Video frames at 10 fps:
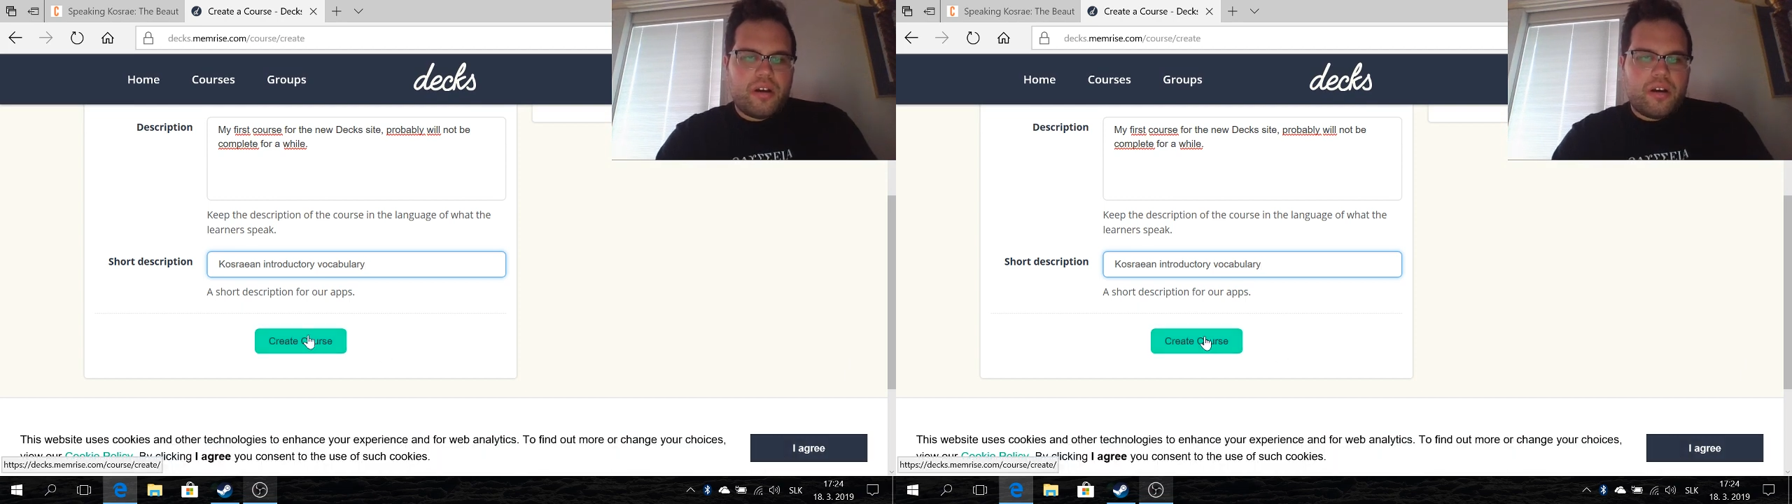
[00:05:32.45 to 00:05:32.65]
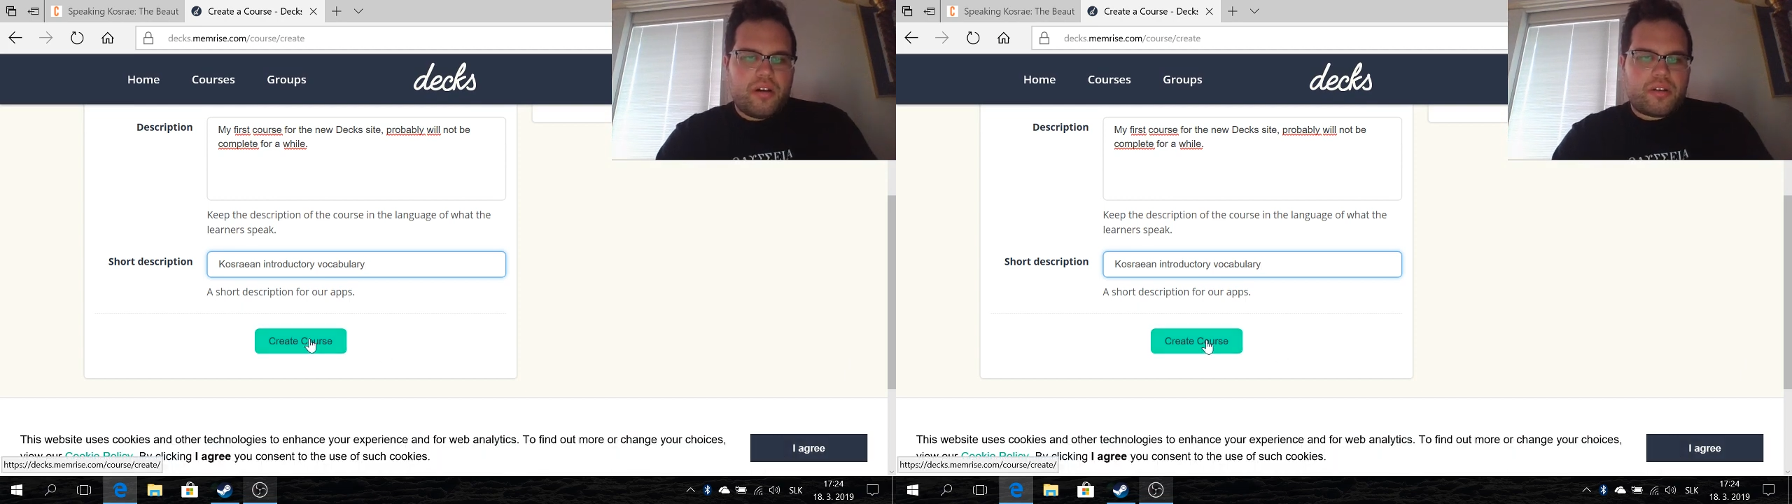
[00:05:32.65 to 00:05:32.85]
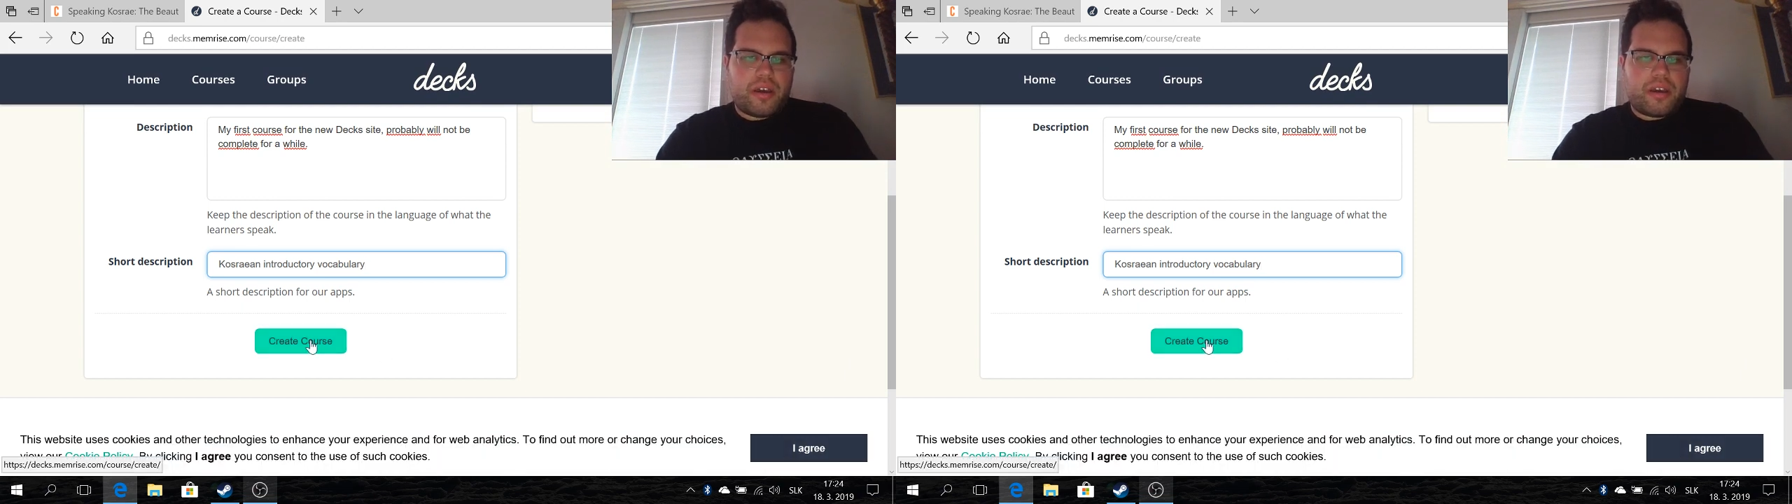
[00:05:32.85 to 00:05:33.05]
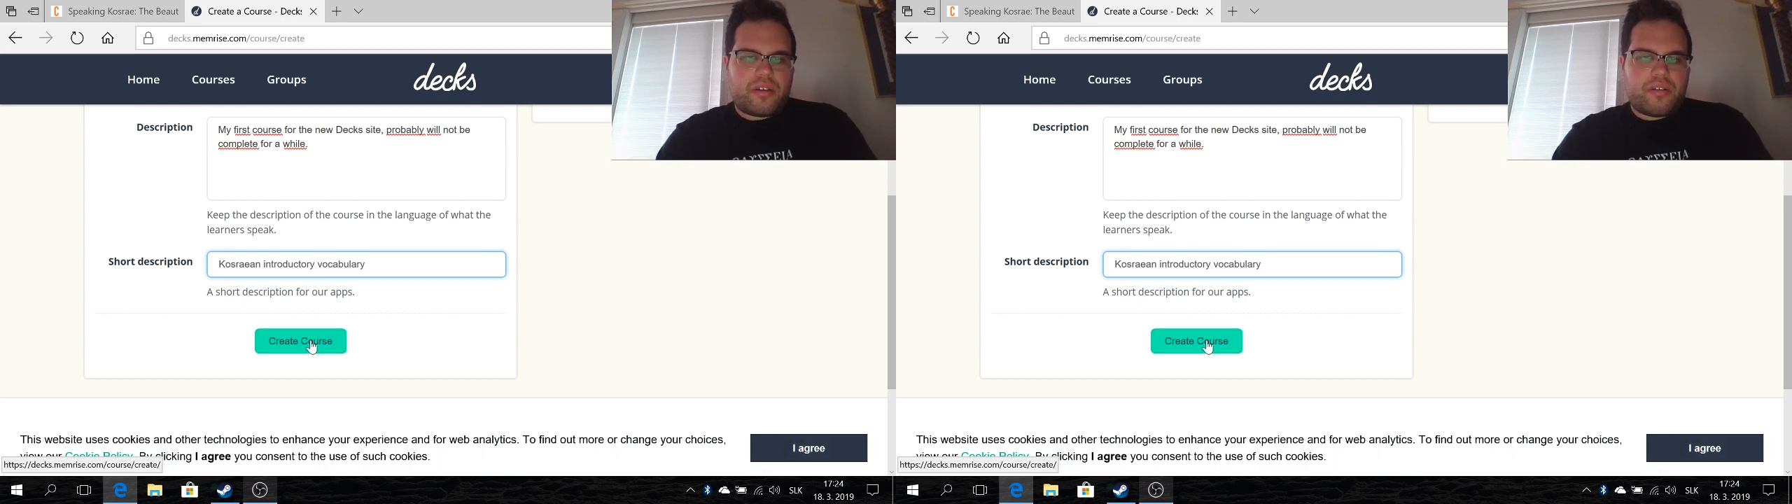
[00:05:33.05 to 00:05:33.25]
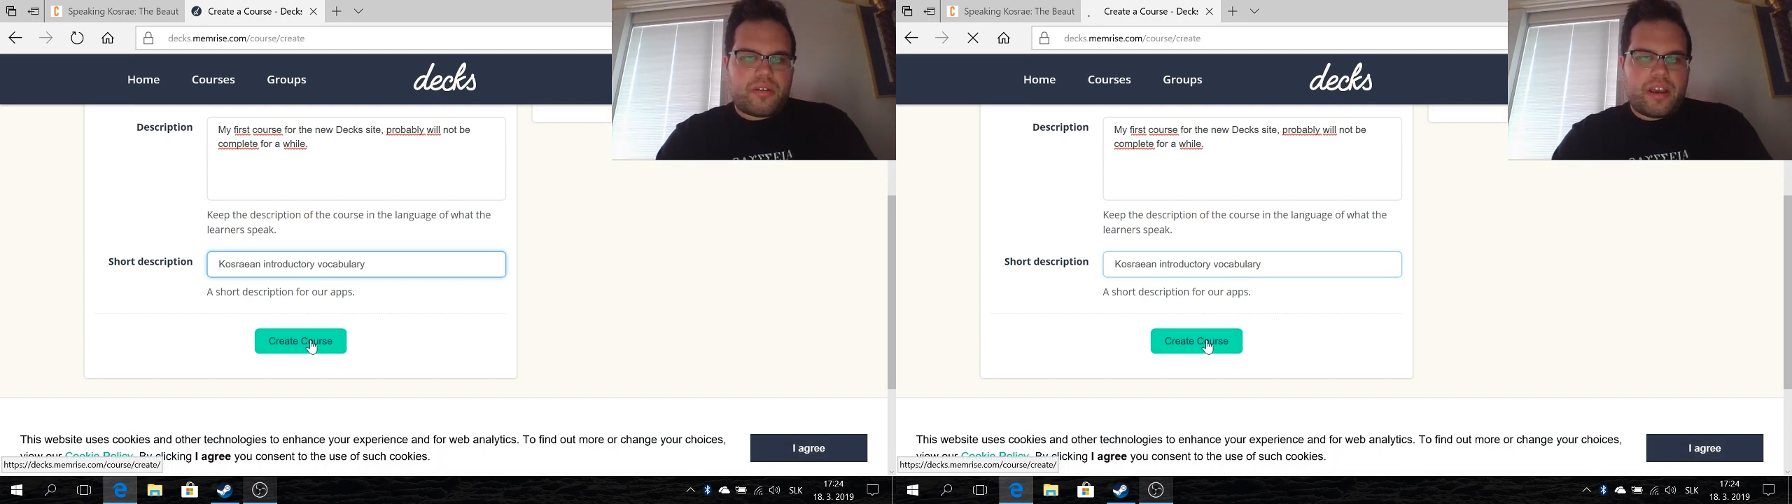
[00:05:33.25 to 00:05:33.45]
Okay,
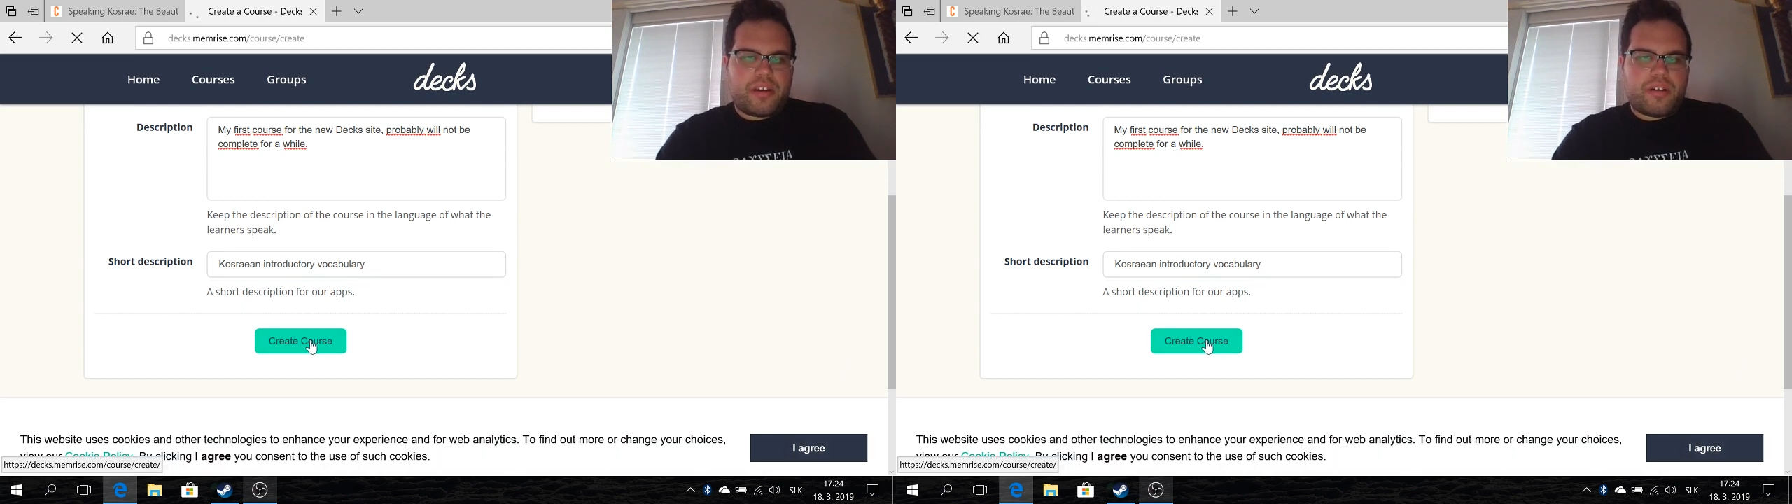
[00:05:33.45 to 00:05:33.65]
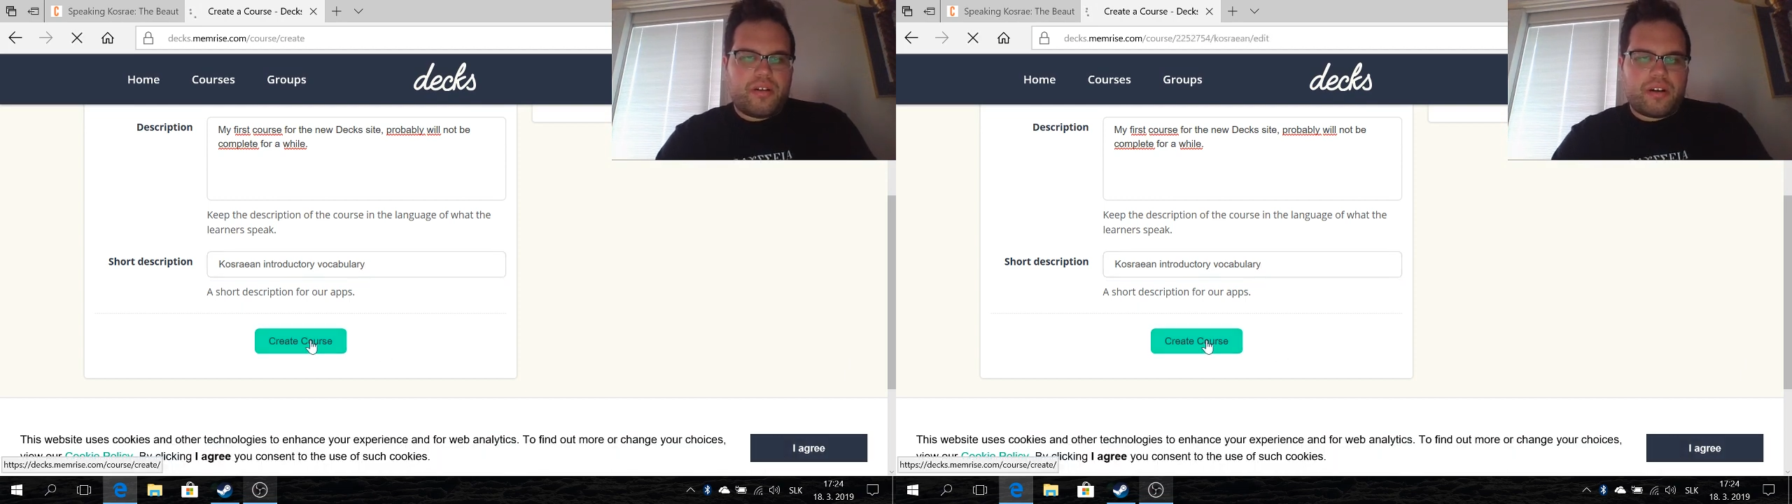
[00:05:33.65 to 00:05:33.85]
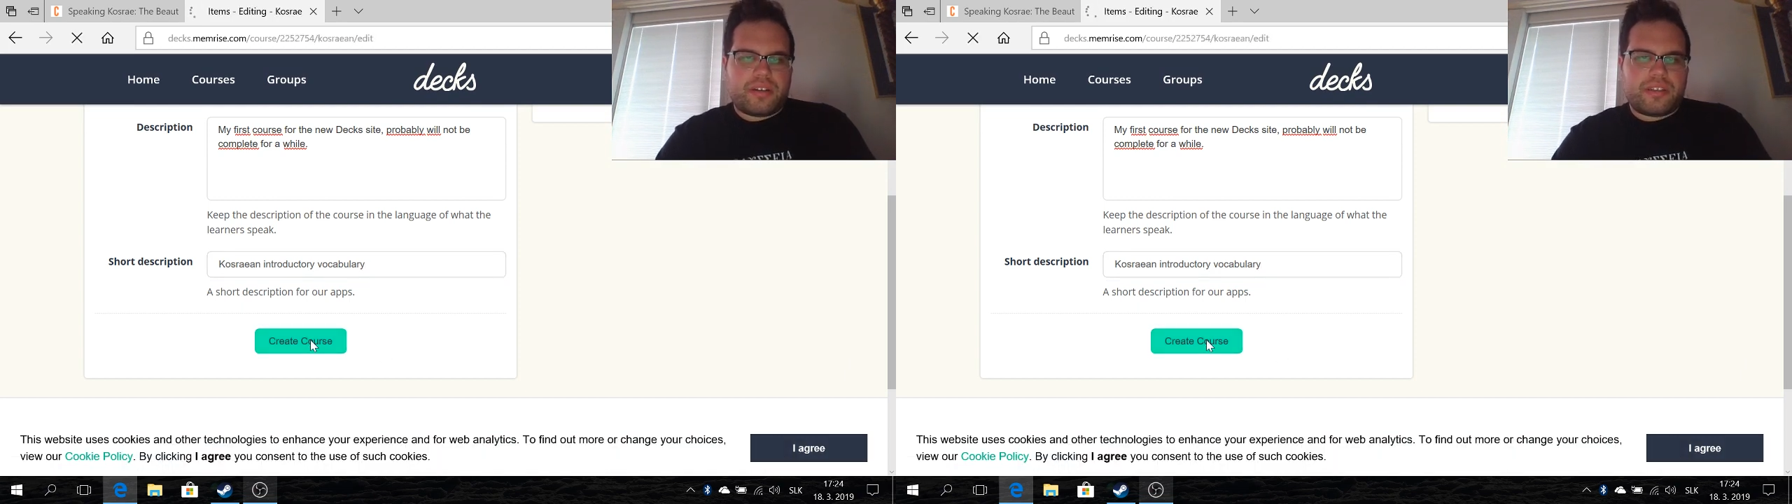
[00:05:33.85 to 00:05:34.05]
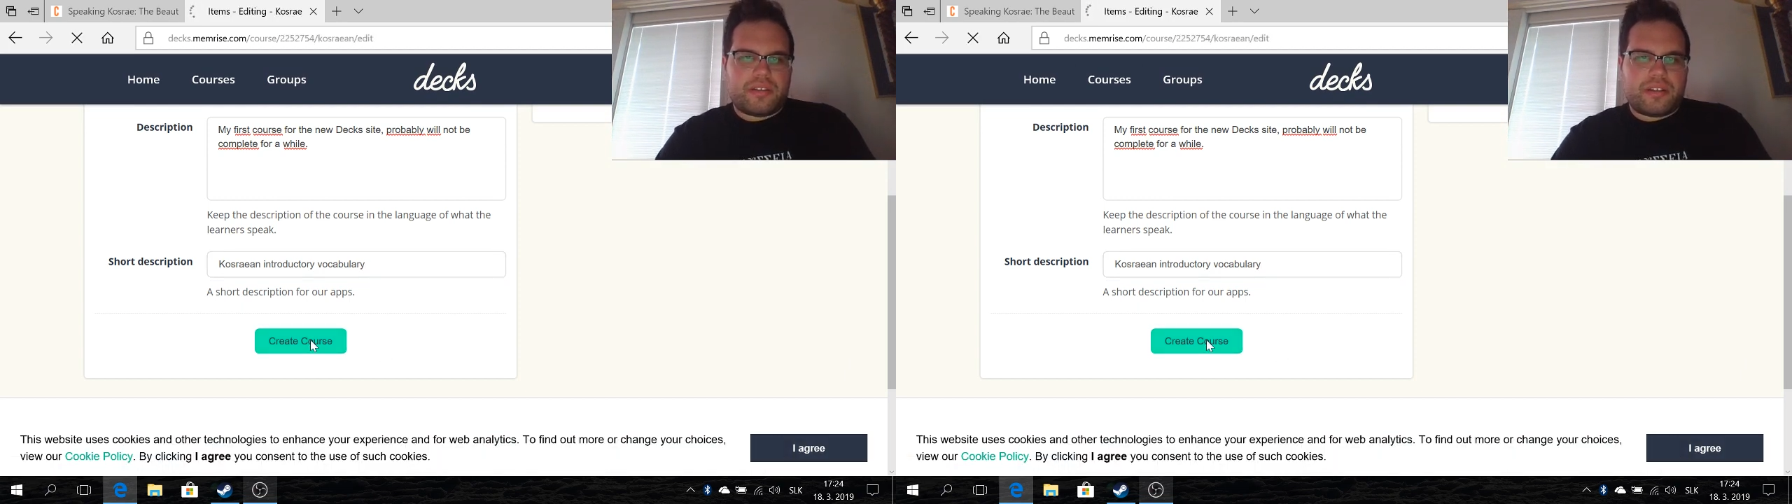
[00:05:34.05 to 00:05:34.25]
create course.